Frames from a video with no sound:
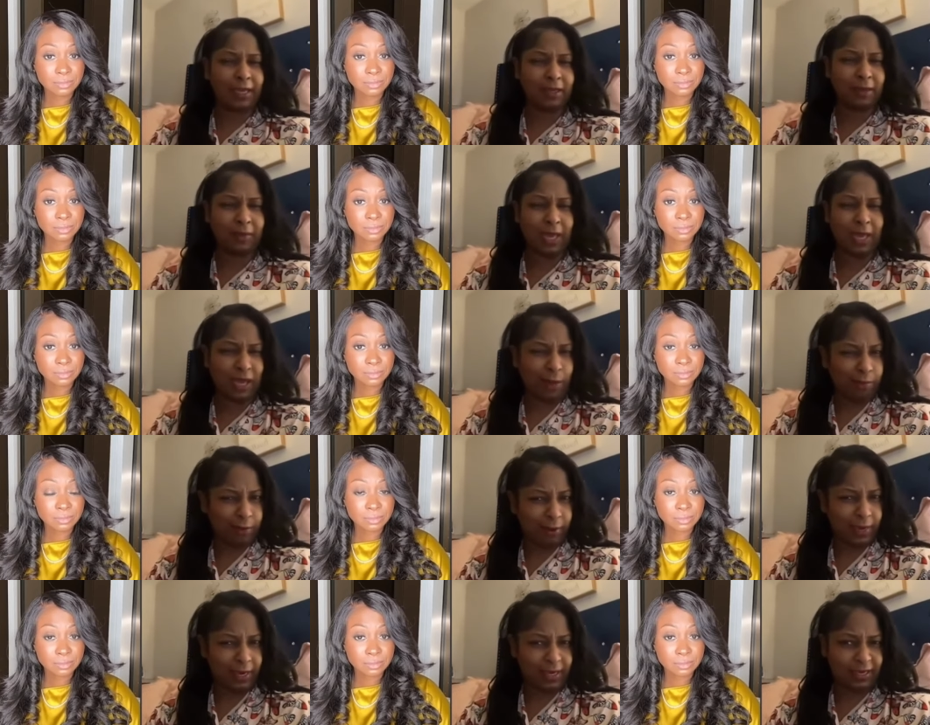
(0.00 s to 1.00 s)
Speaker 1: And I'm like, a
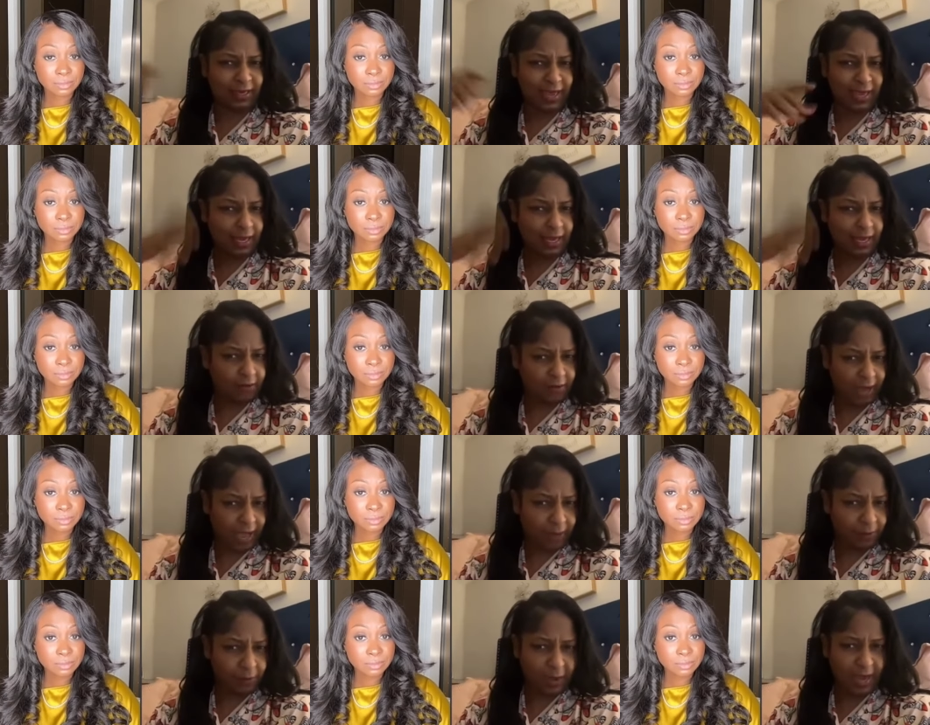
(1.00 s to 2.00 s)
break? And that had never
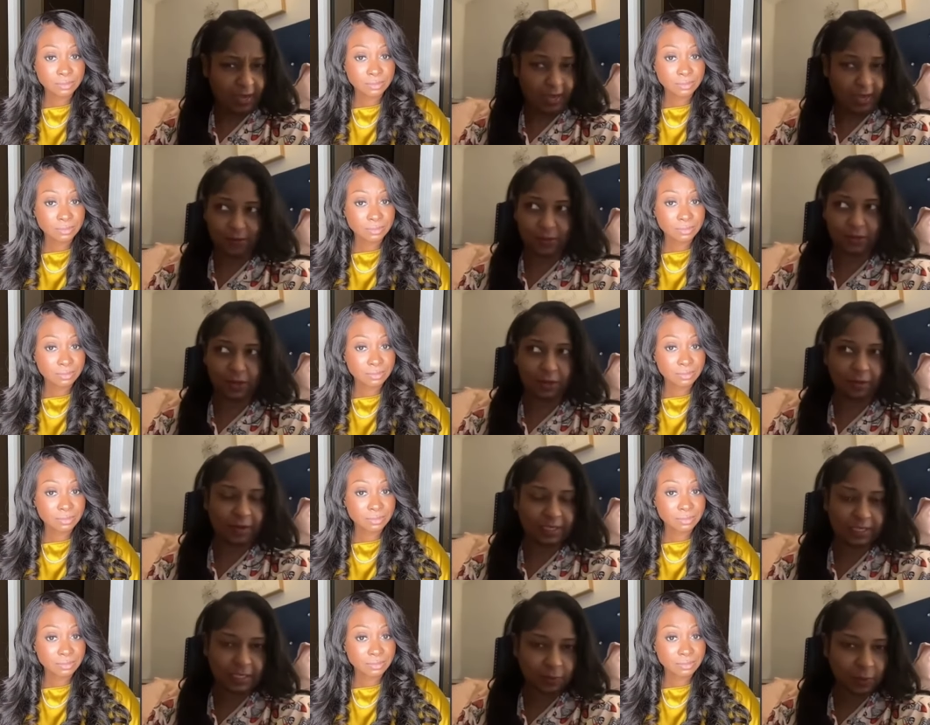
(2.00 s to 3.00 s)
happened. We had never been on break
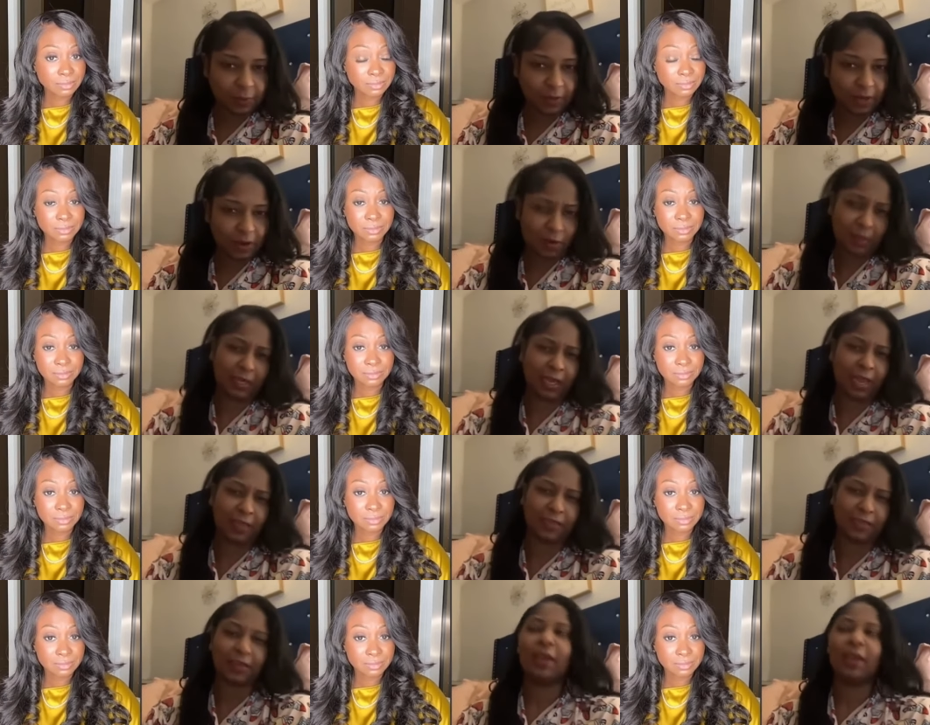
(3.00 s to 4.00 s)
since we've been going
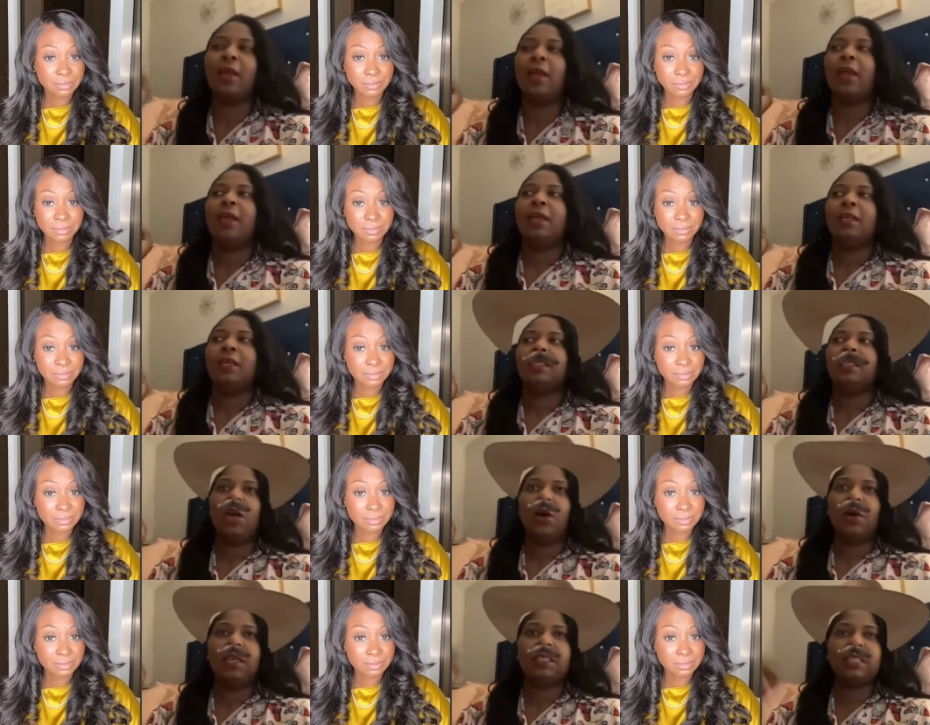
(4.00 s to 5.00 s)
together.
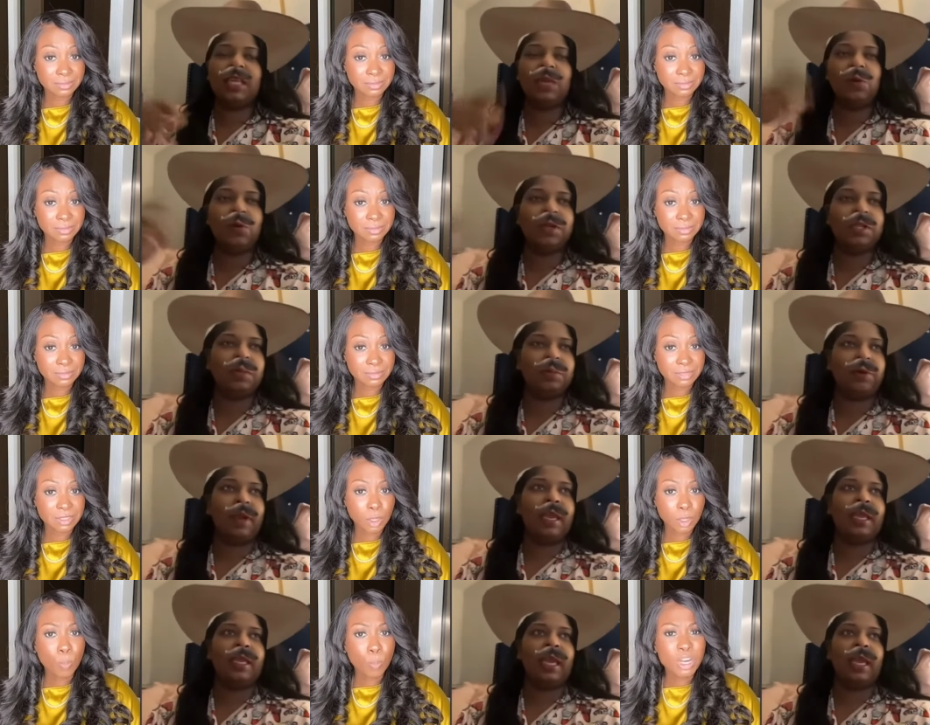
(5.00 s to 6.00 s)
So he said he wanted a
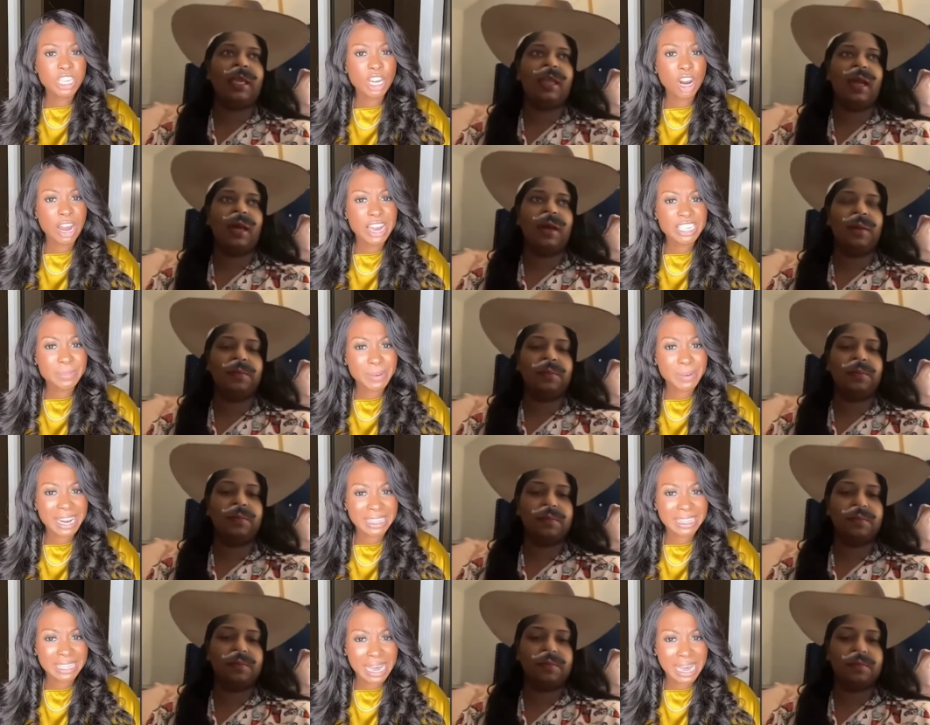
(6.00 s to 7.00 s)
break.
Speaker 2: Was he your husband
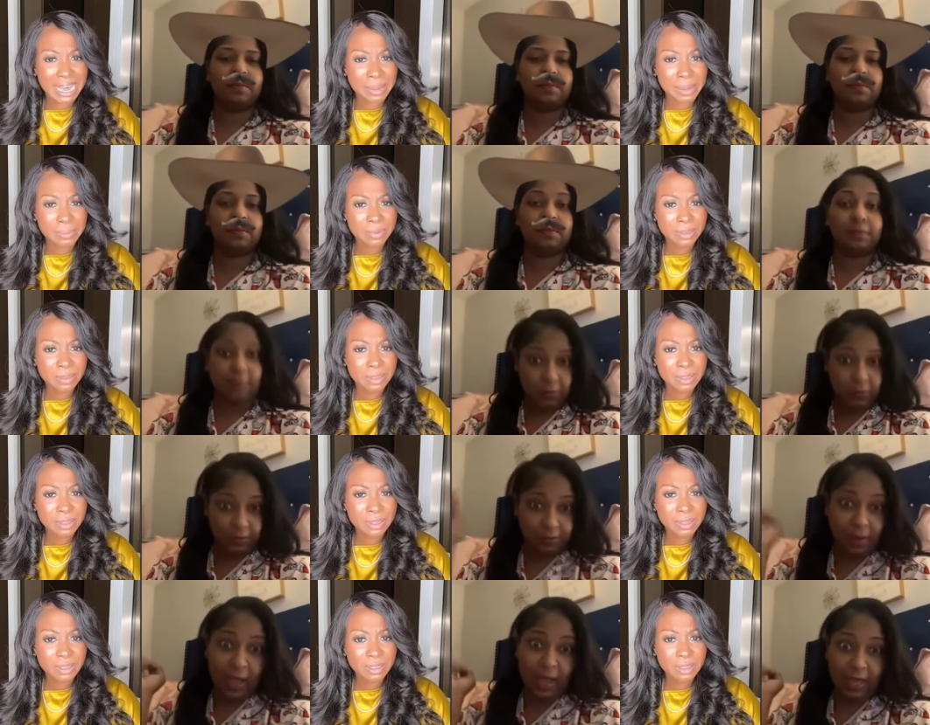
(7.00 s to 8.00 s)
at the time?
Speaker 1: He was
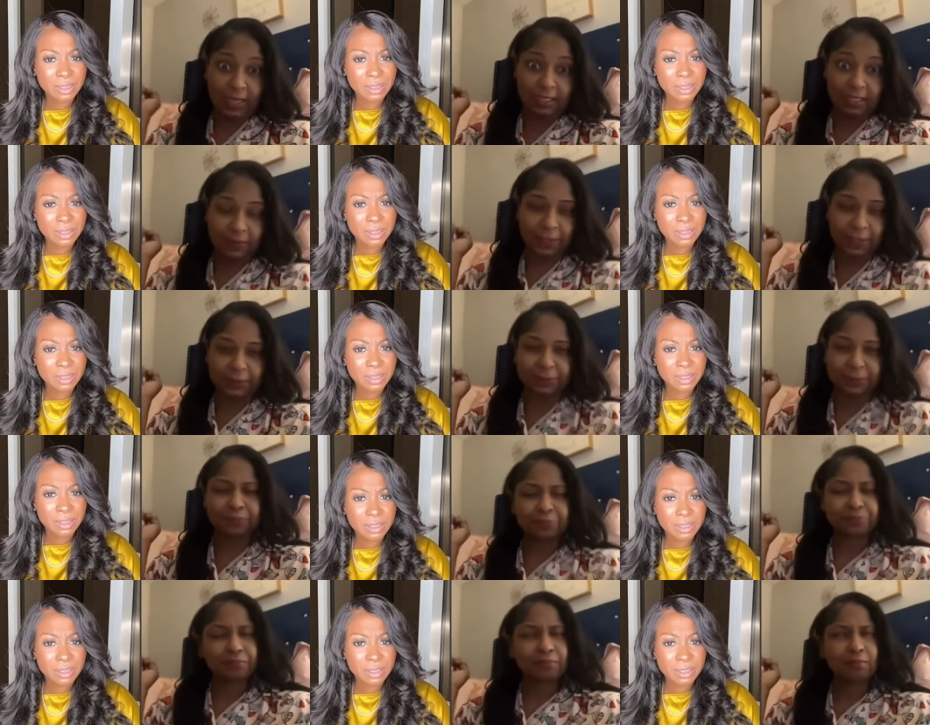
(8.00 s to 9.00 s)
my husband.
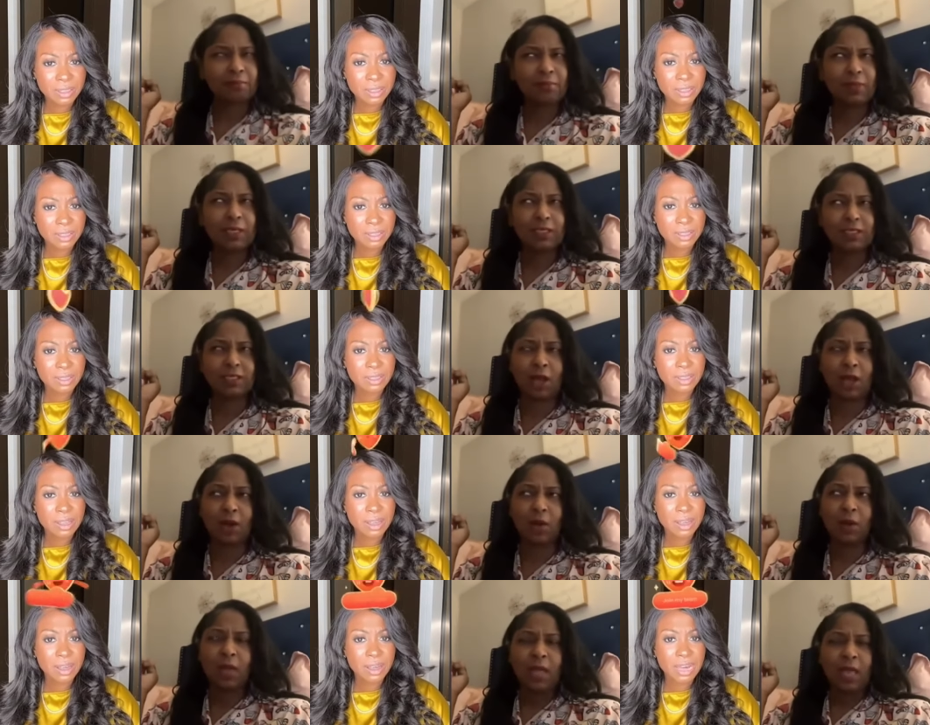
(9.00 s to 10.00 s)

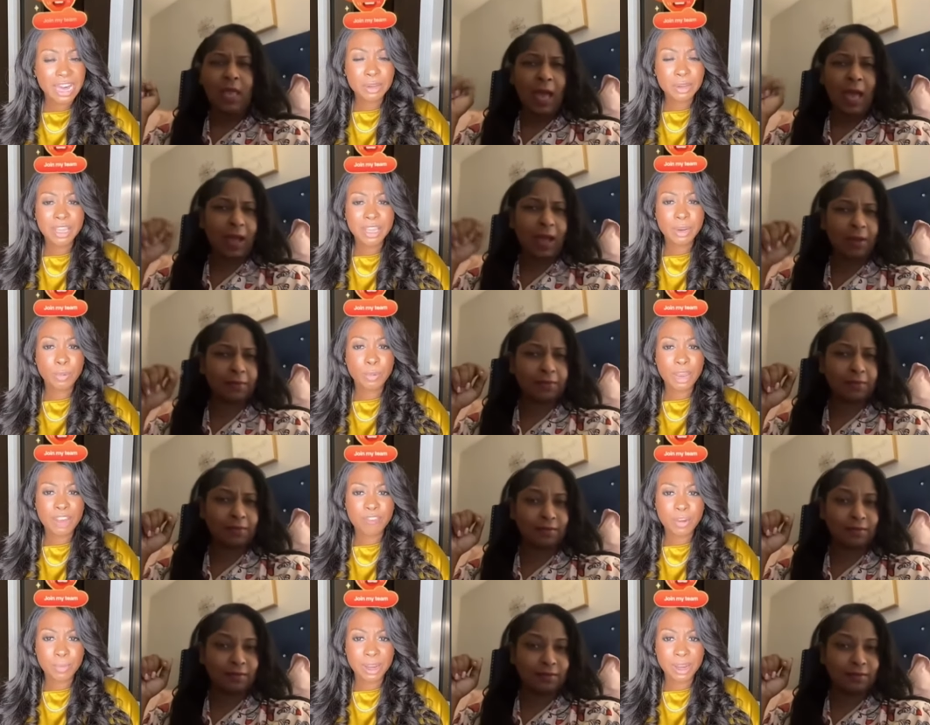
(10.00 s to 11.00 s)
So how do you get a break
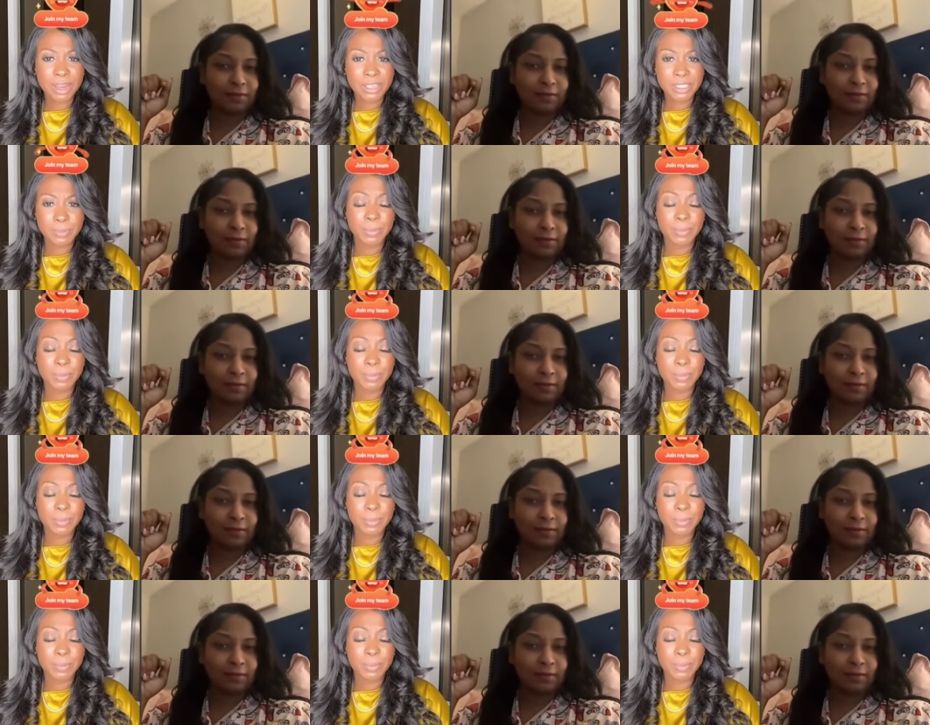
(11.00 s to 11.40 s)
from your husband,